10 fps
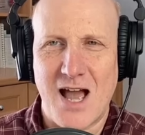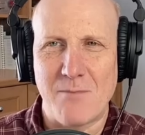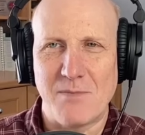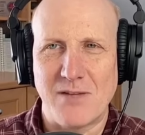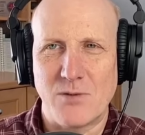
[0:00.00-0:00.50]

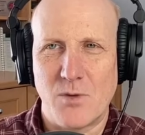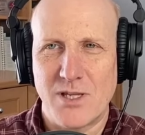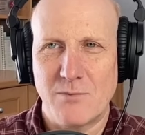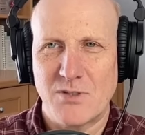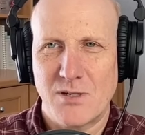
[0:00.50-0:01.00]
I'm David
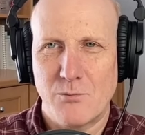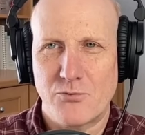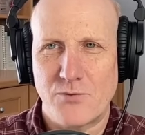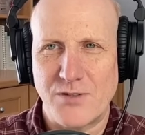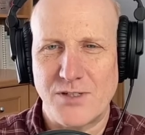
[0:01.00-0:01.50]
Williams,
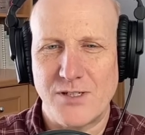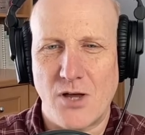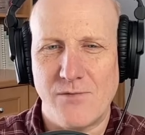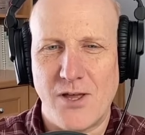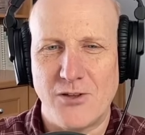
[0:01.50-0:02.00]
president
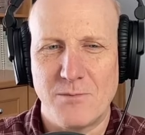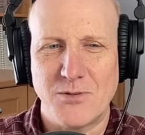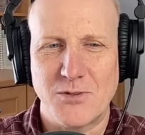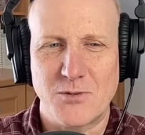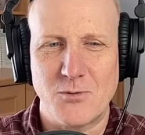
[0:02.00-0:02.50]
of Health
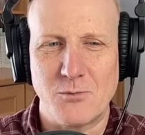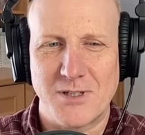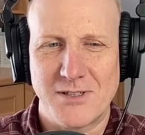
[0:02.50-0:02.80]
Business Group.